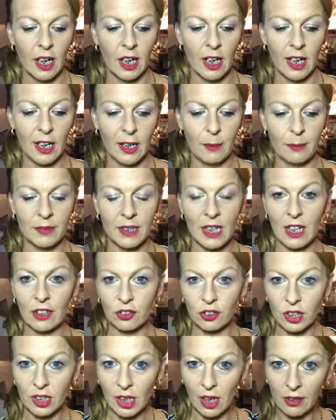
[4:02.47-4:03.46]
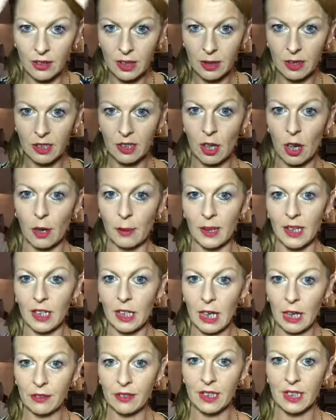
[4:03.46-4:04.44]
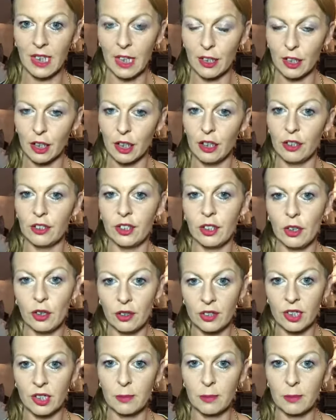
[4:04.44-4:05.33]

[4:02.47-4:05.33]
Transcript: That just coats the top. It closes down the cuticles,